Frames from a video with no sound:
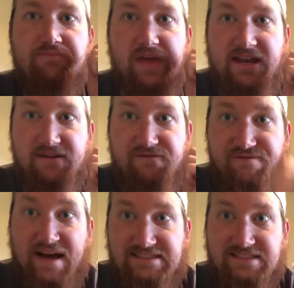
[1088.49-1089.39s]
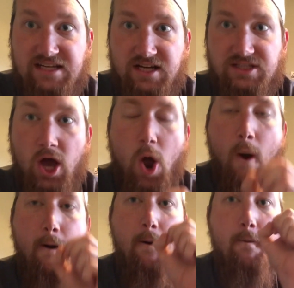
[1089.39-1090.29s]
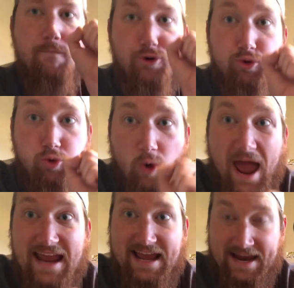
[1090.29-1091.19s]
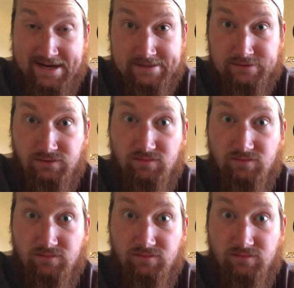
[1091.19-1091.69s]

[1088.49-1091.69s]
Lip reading: and invest in us. Praying.